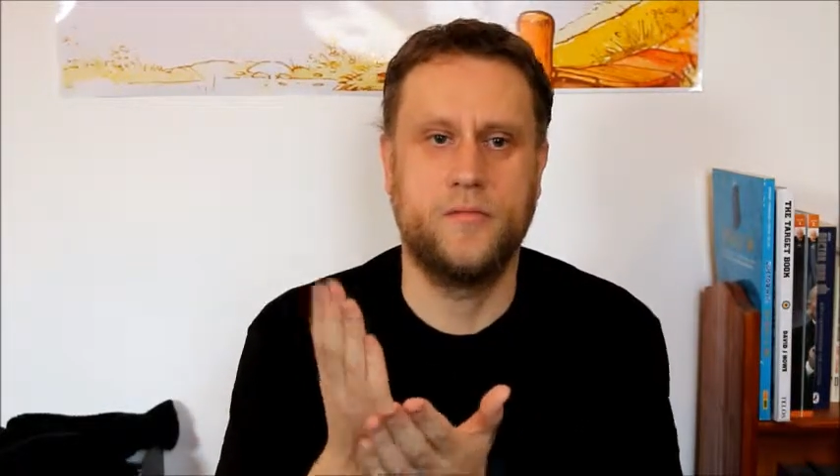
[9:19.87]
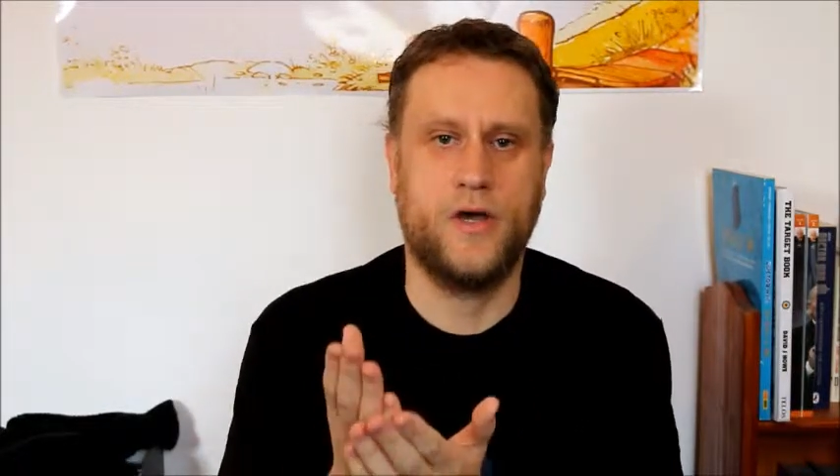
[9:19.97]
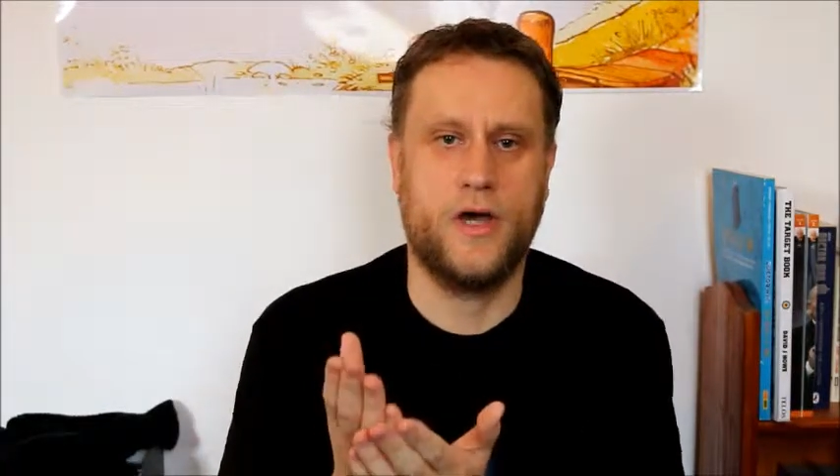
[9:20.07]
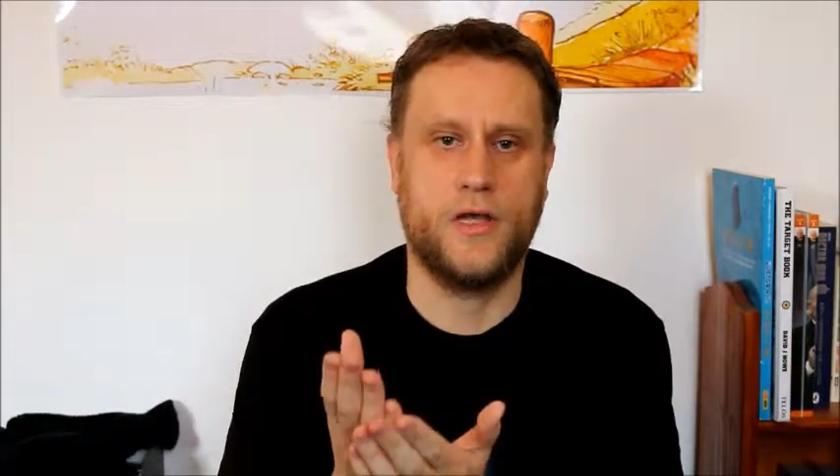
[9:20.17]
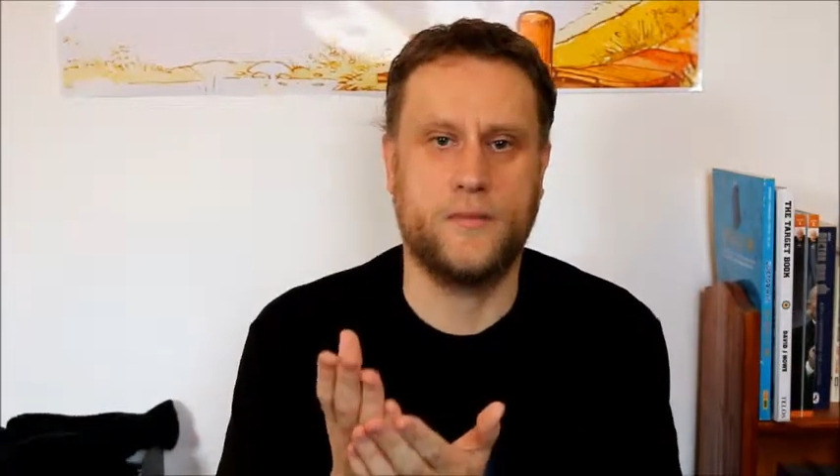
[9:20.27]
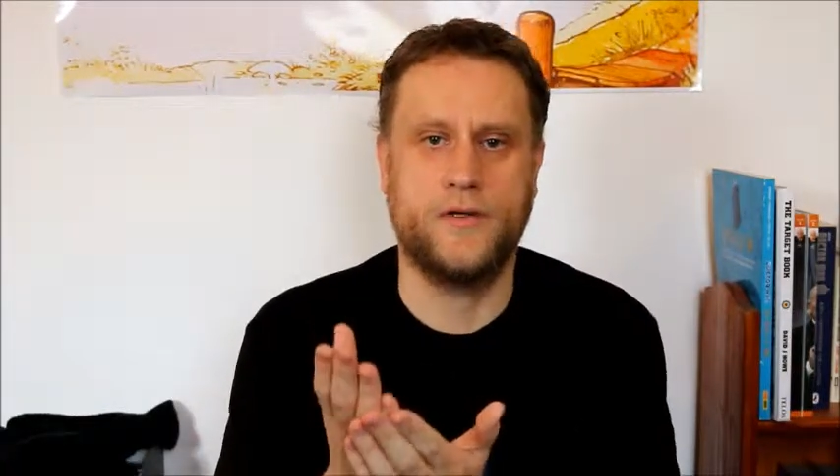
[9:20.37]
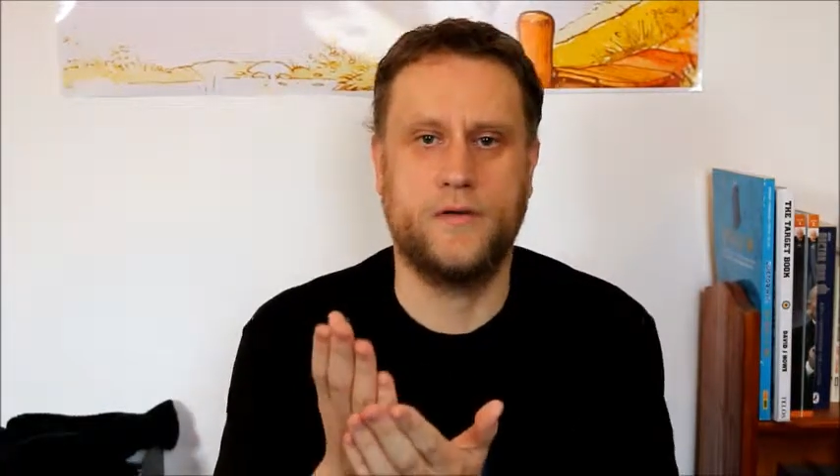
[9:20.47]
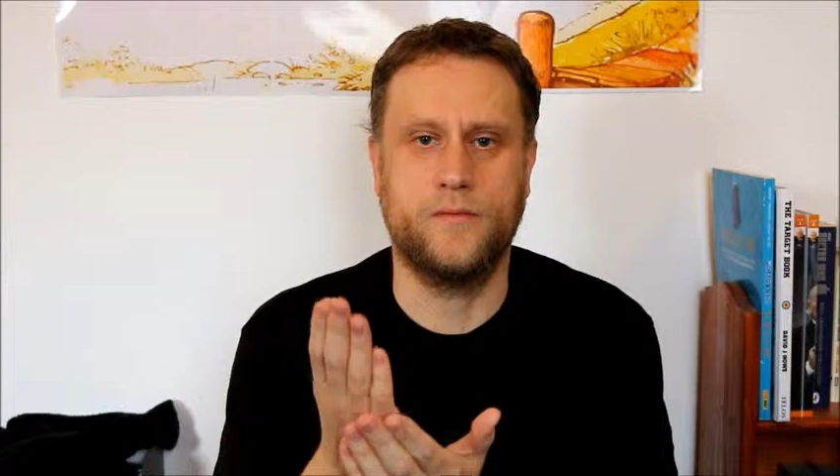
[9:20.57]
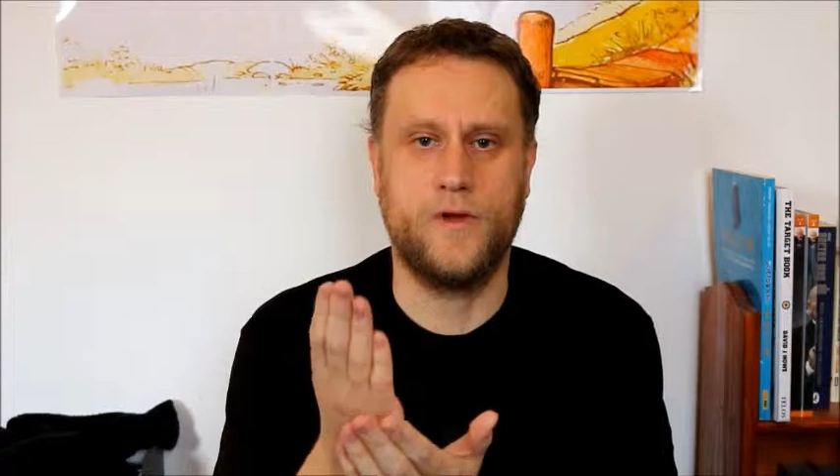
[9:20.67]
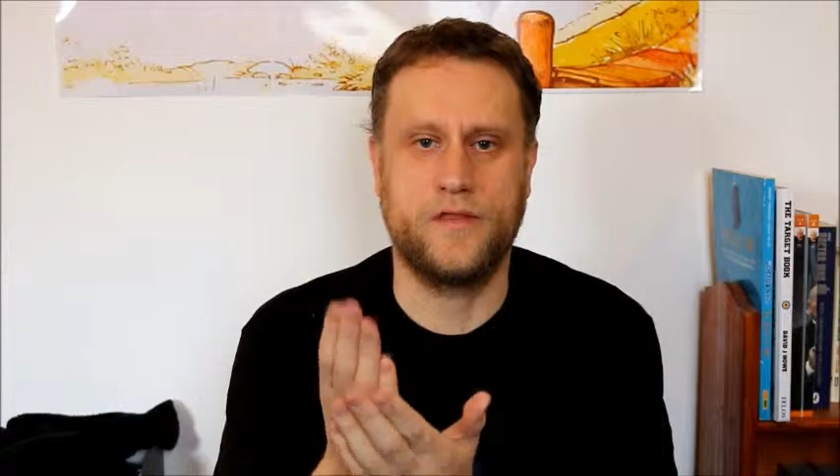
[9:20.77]

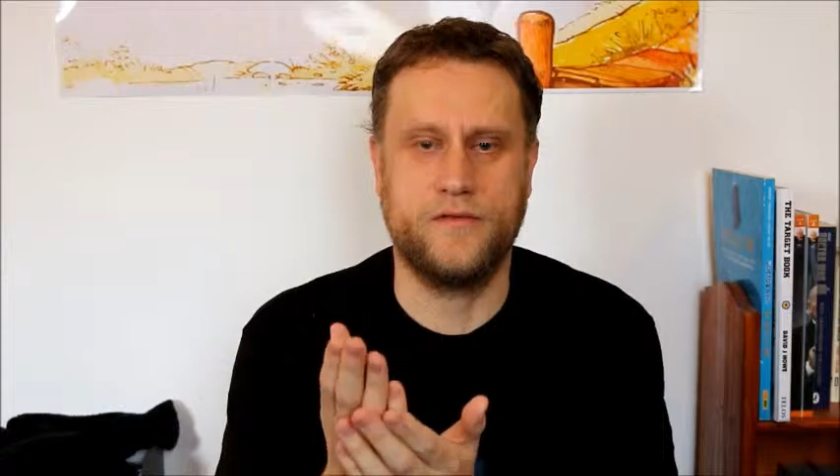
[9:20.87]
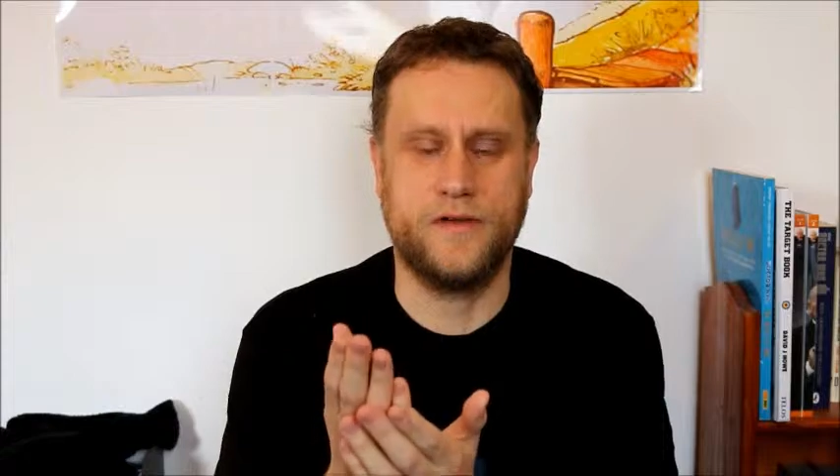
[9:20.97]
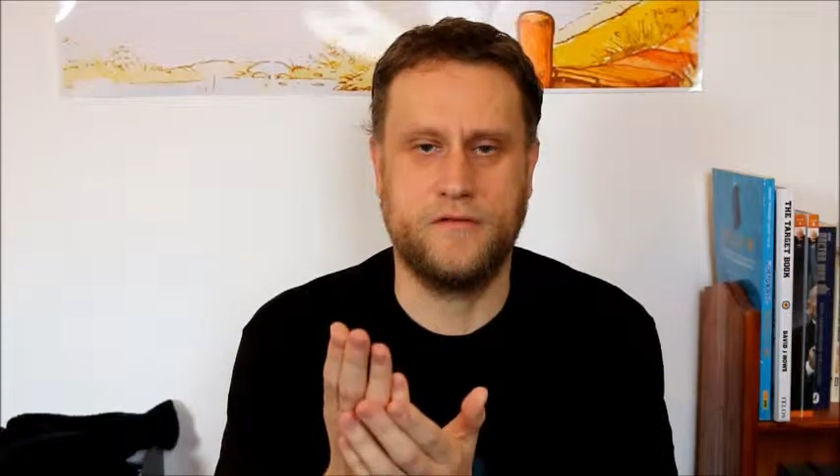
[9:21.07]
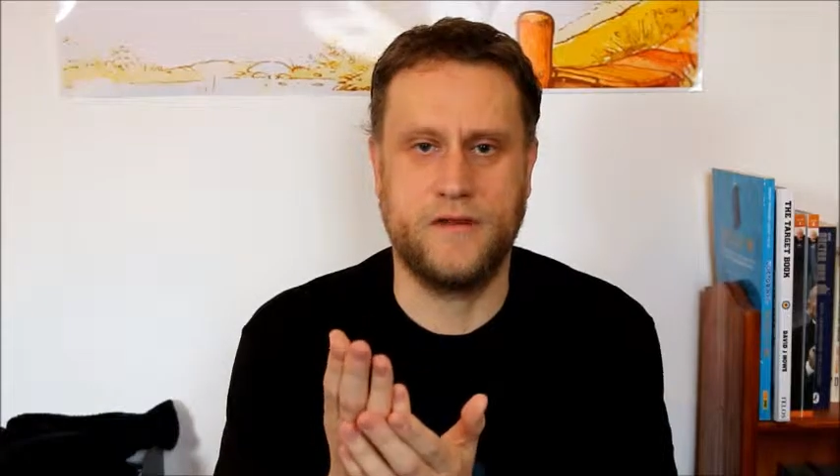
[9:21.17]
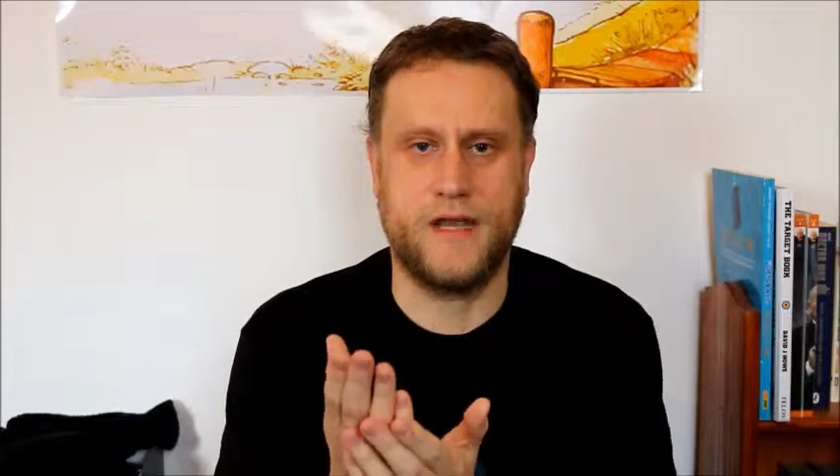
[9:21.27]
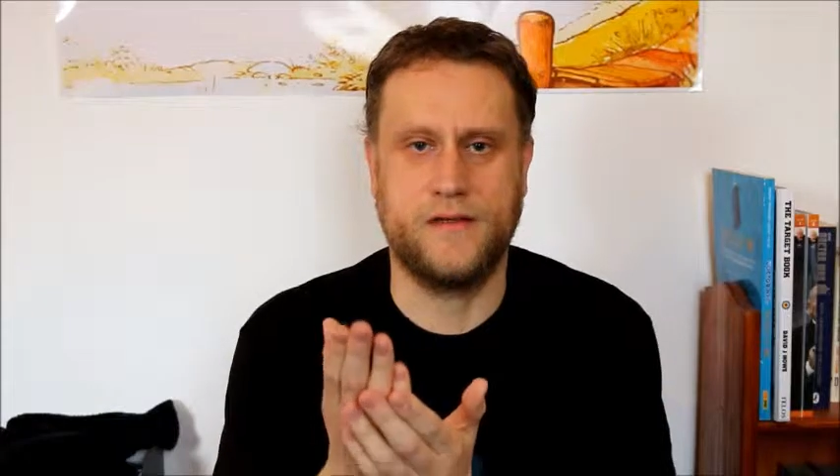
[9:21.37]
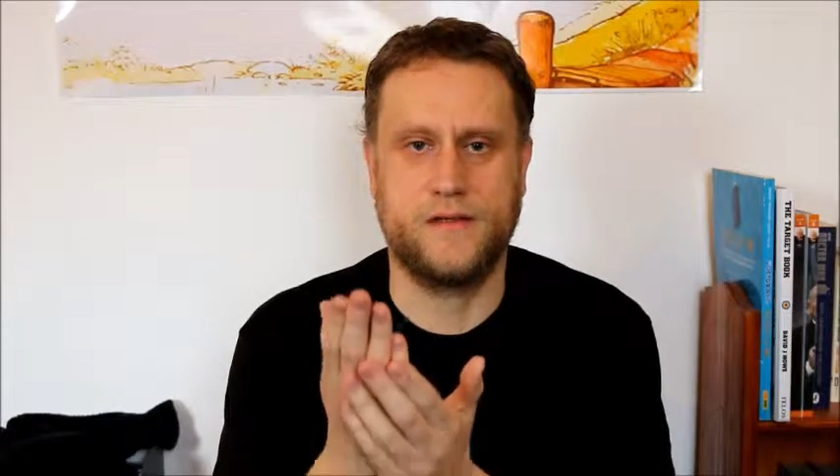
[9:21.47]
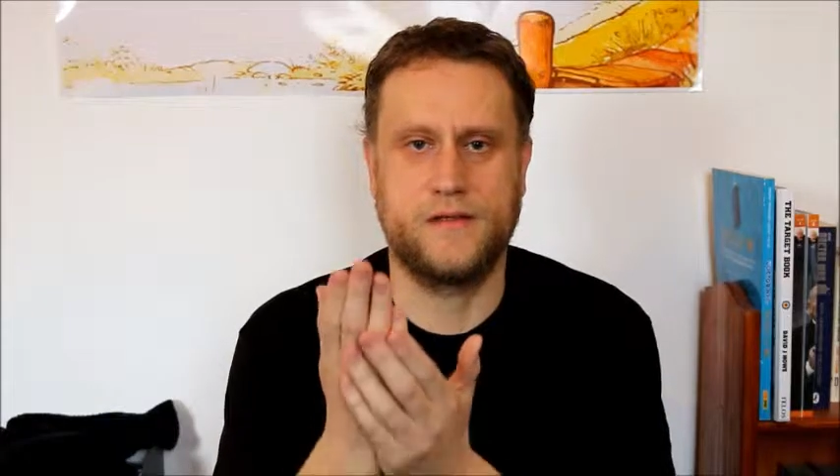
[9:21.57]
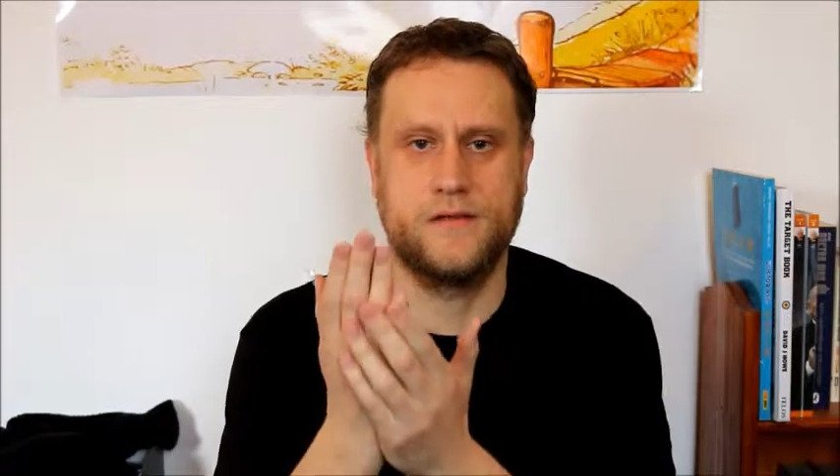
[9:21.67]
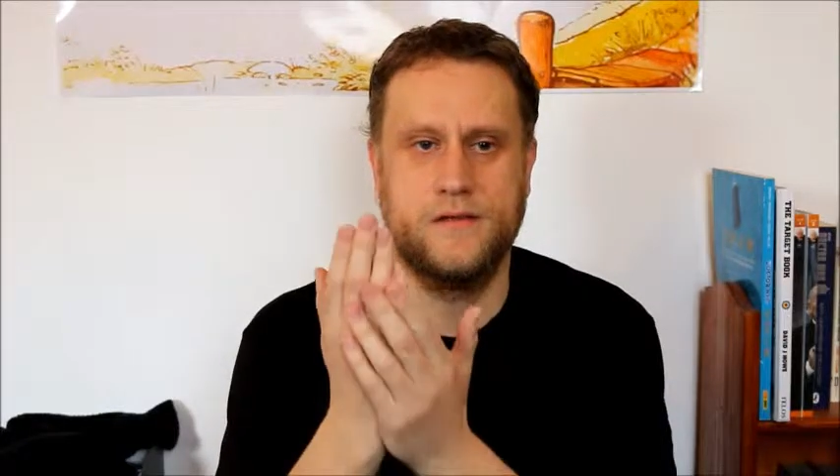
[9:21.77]
Parliament and whether it
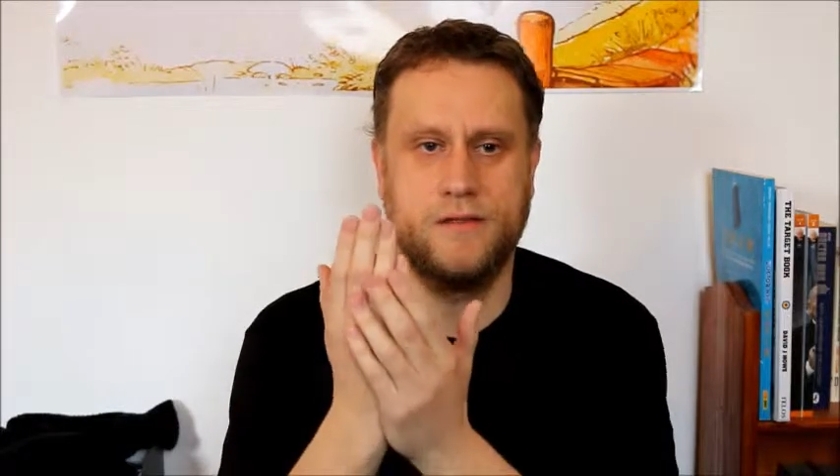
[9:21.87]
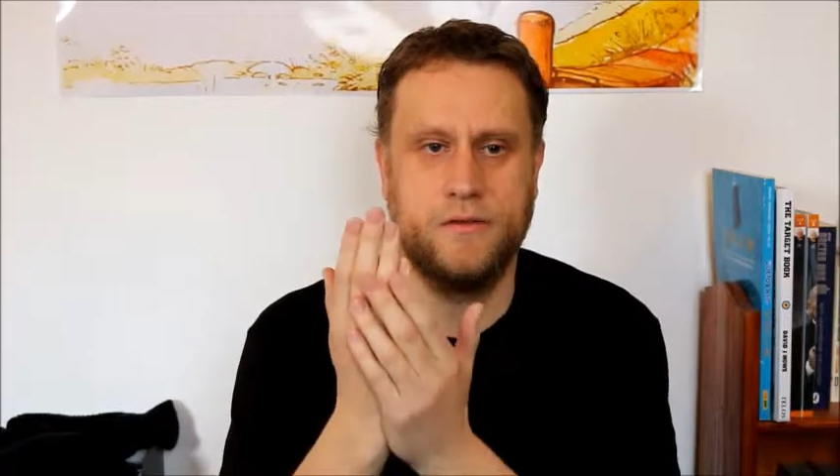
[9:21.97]
grants